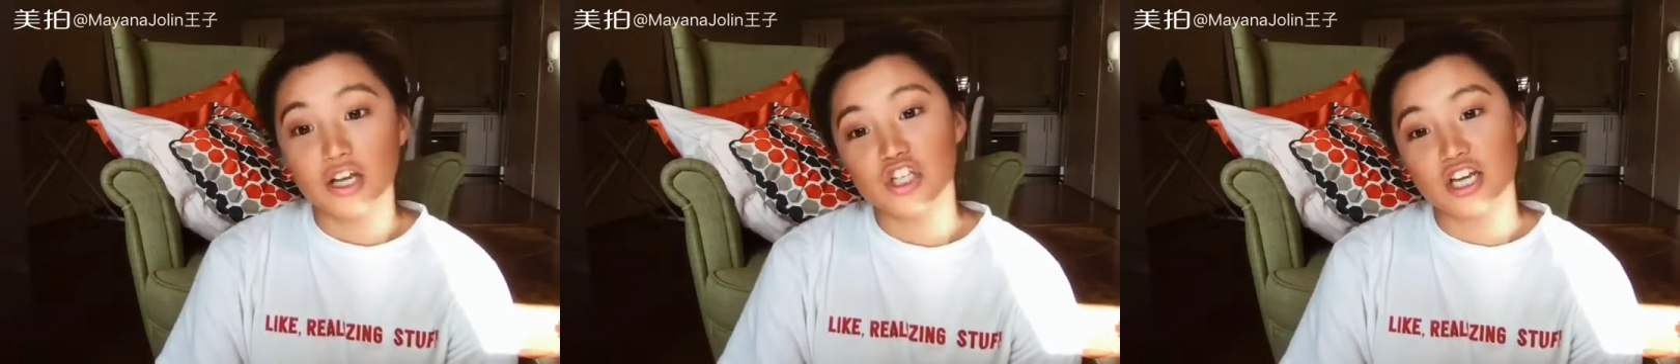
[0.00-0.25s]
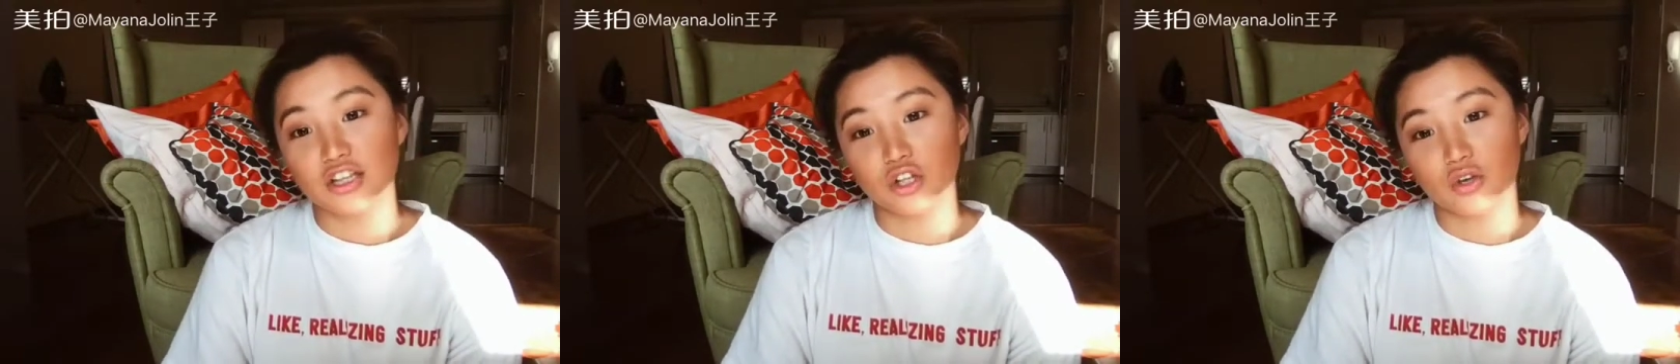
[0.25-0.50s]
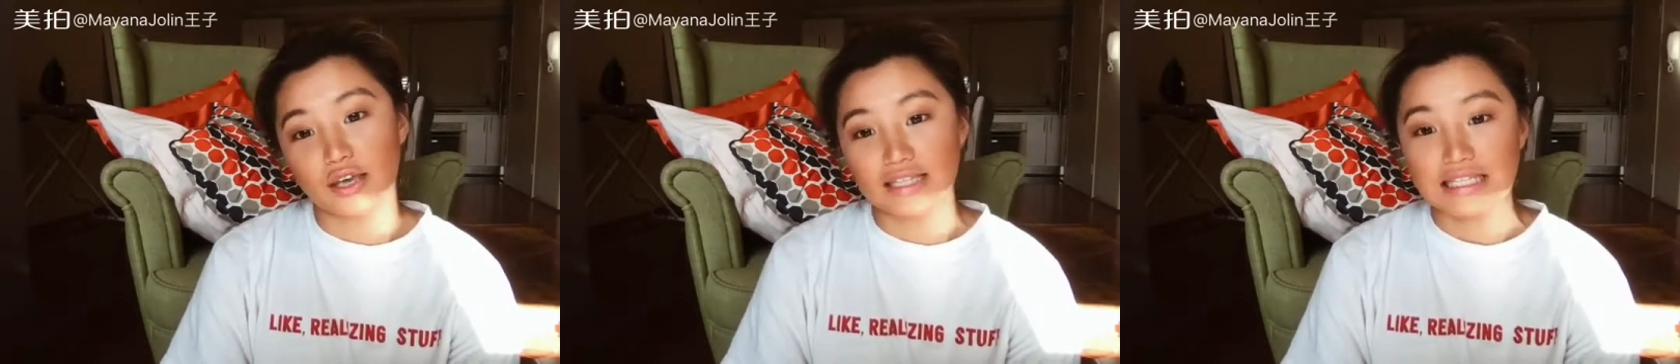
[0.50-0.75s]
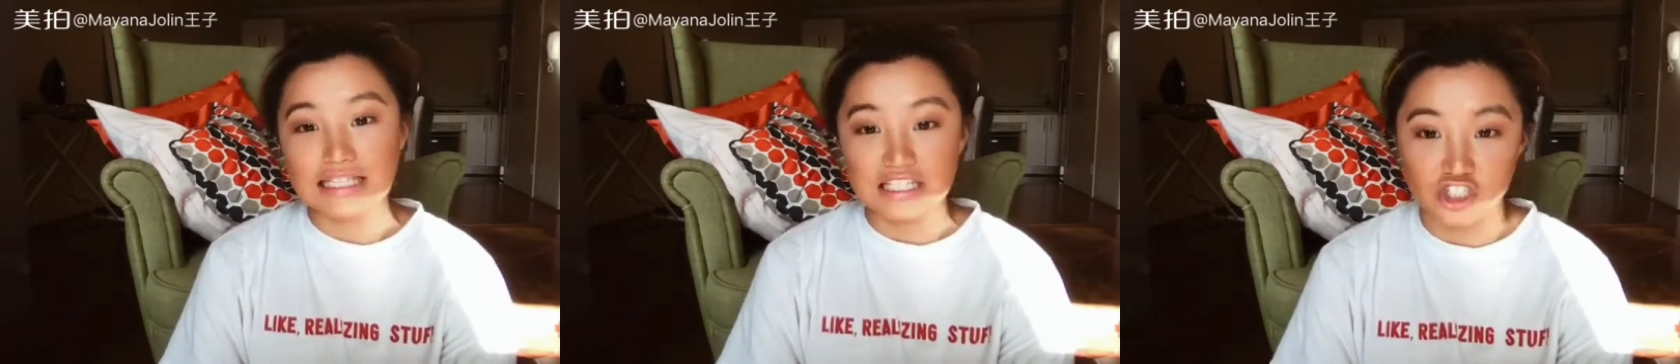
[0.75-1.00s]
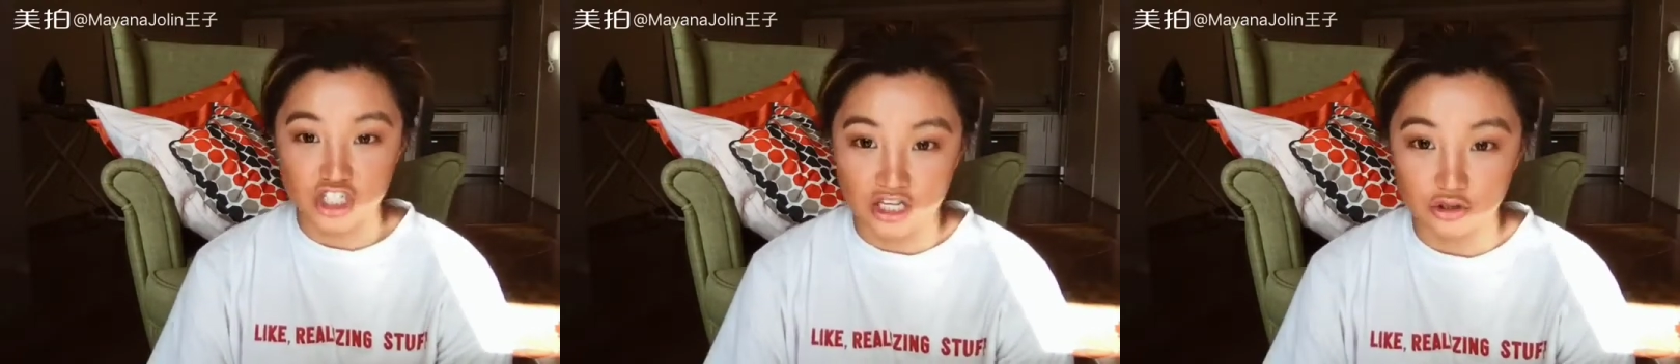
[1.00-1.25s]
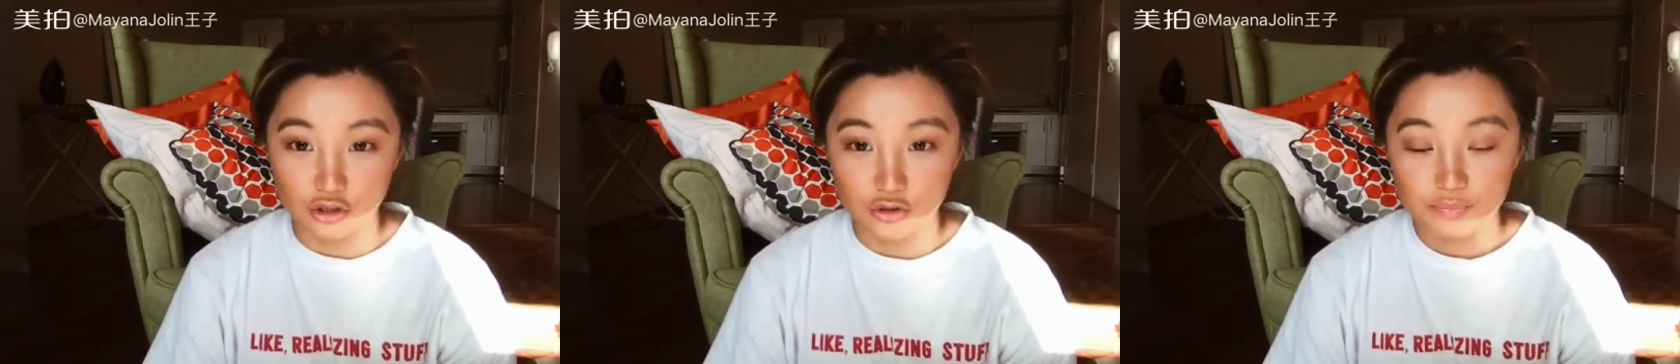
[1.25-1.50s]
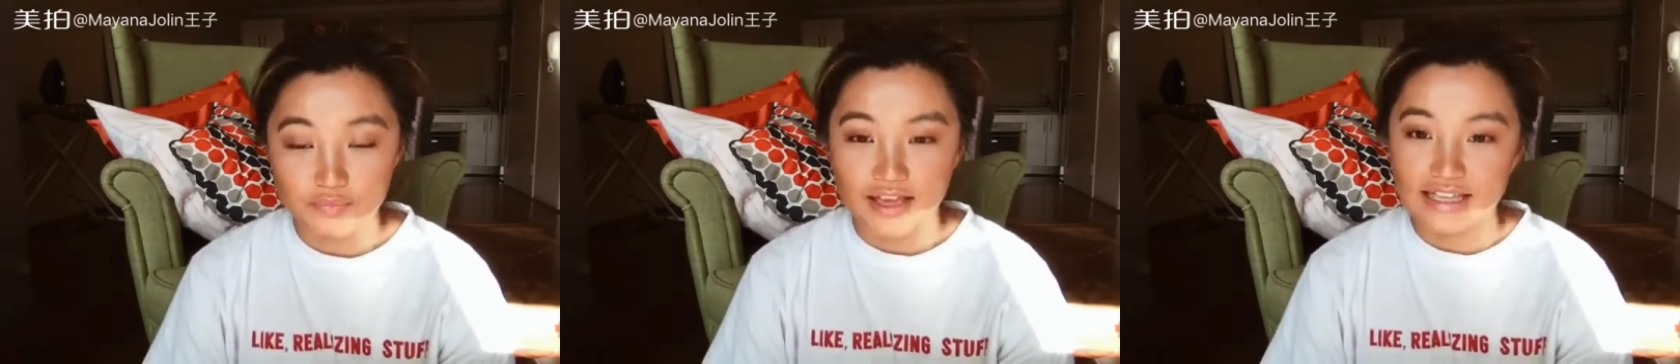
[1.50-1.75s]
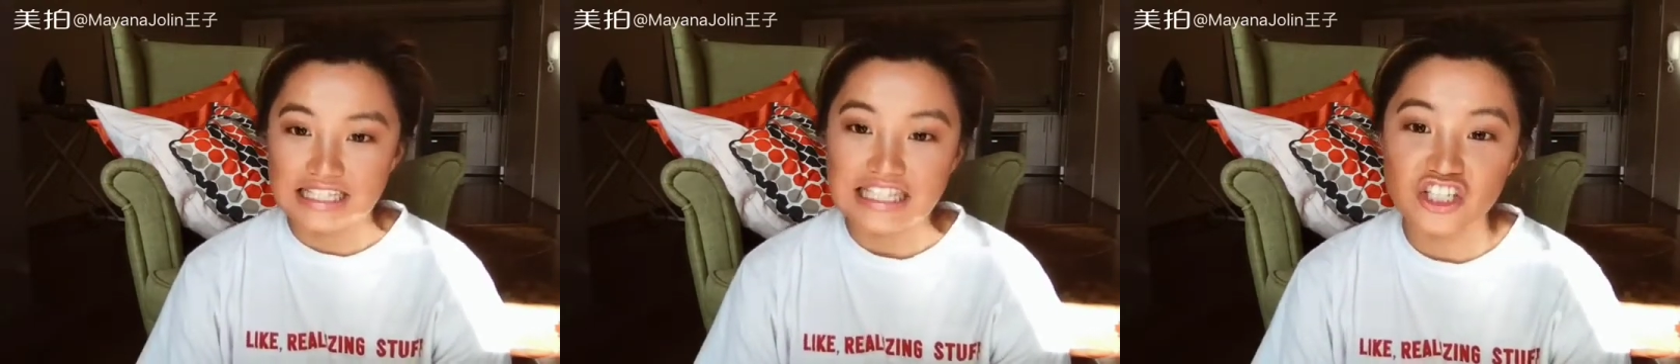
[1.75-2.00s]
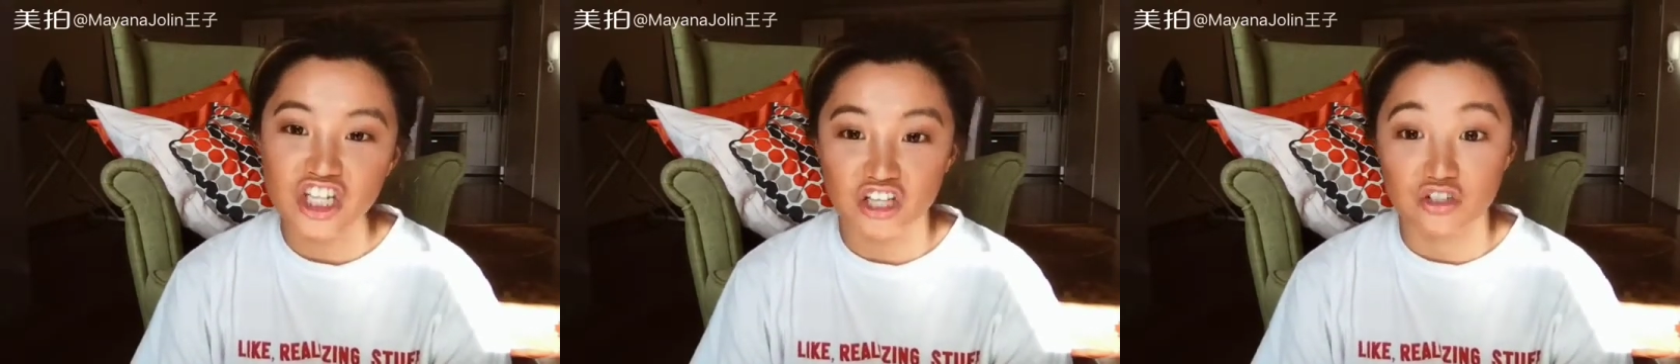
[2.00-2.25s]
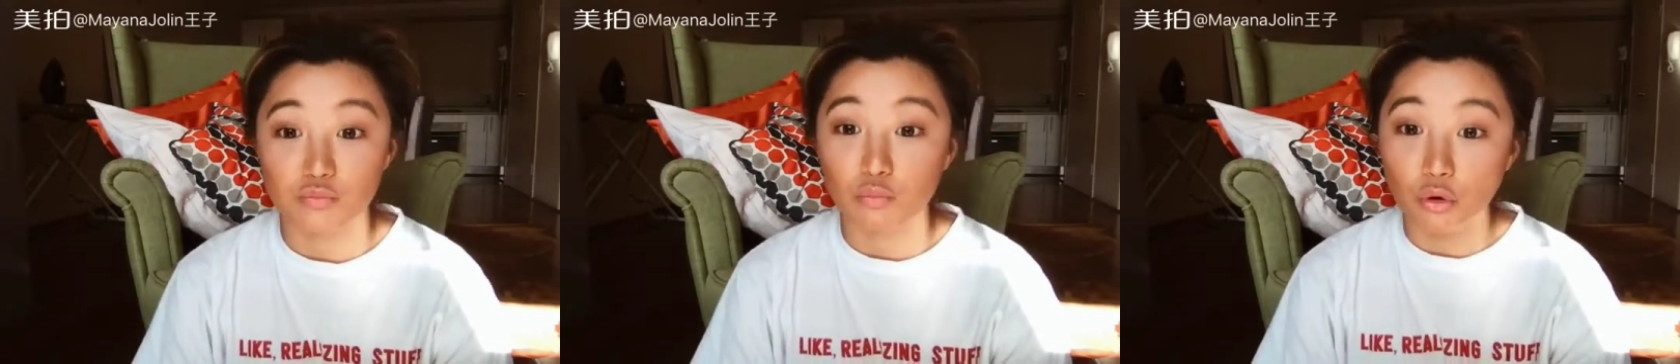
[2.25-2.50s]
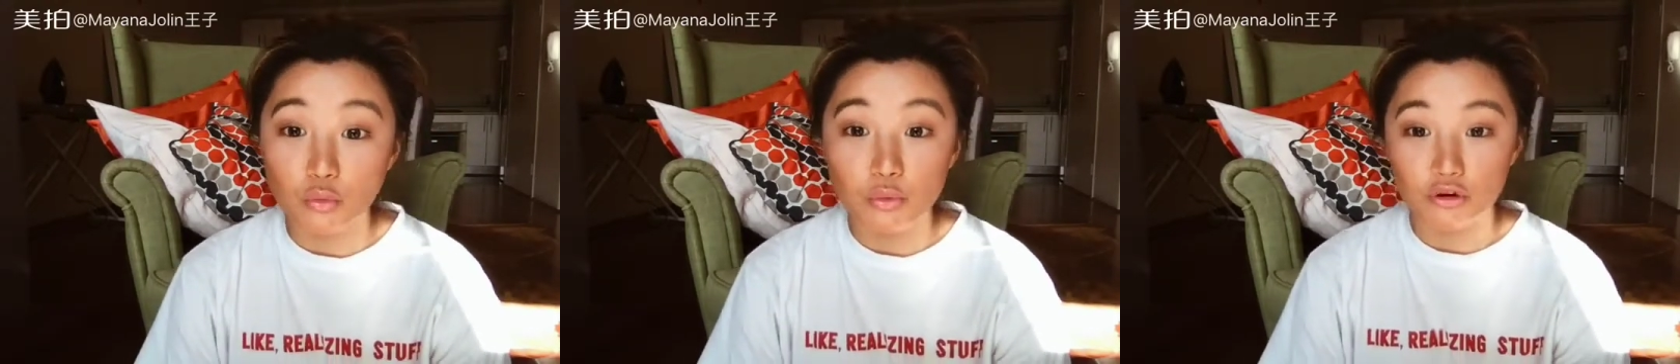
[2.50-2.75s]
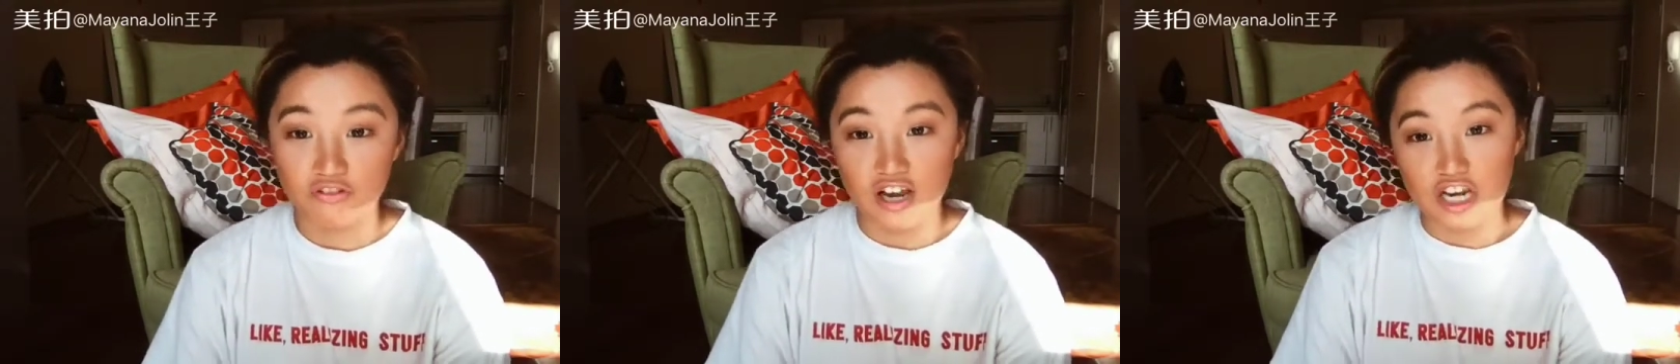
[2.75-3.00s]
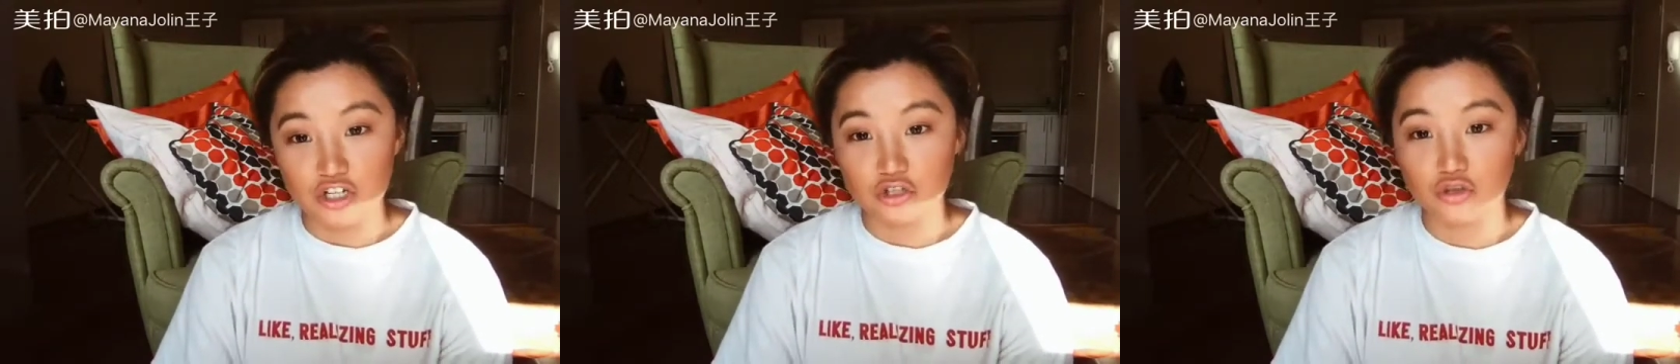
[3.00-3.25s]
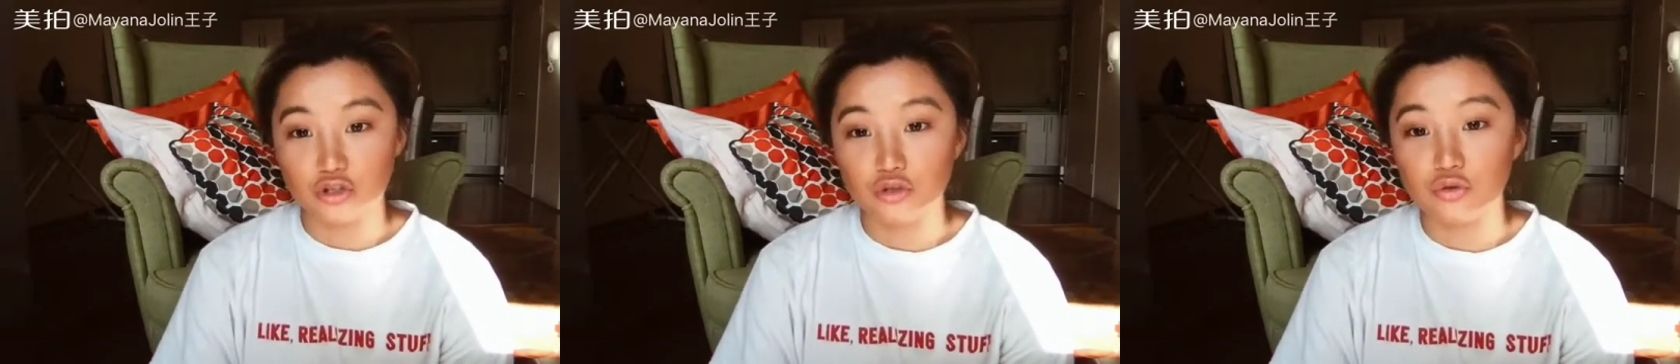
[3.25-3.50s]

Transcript: channel and his channel, and his channel is more professional.